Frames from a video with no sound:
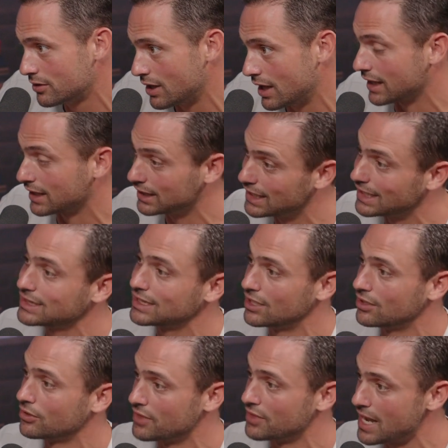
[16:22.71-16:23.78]
And I can get
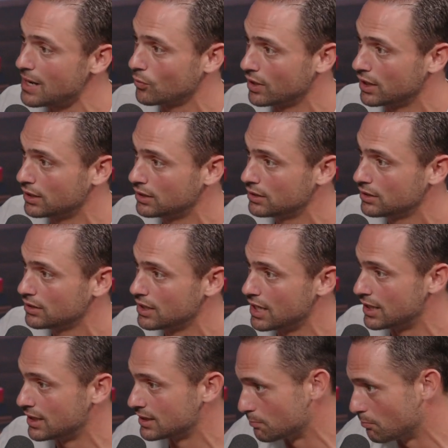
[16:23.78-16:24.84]
there that way.
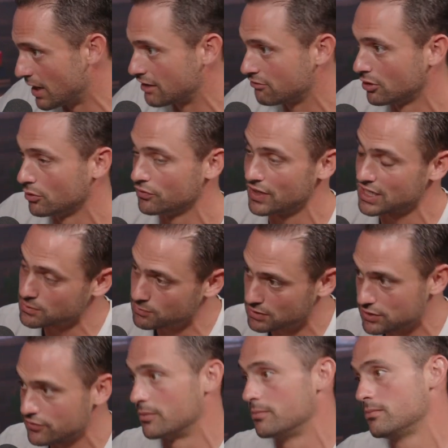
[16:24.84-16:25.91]
And it's micro
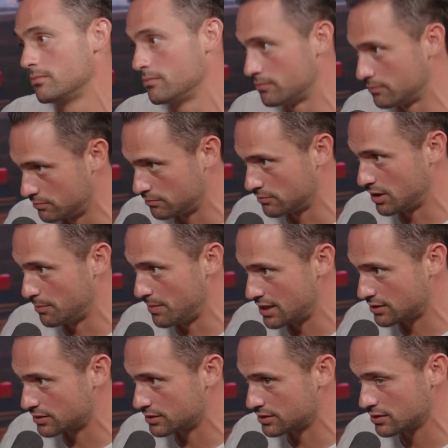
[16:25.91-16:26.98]
investments from the
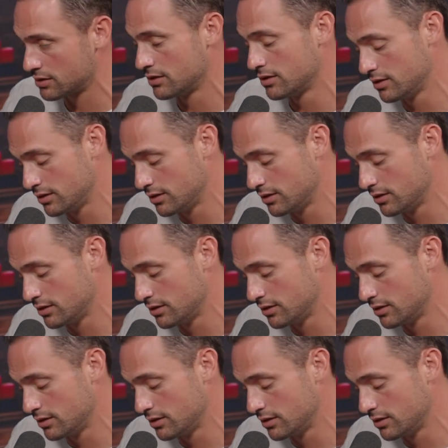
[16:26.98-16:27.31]
masses.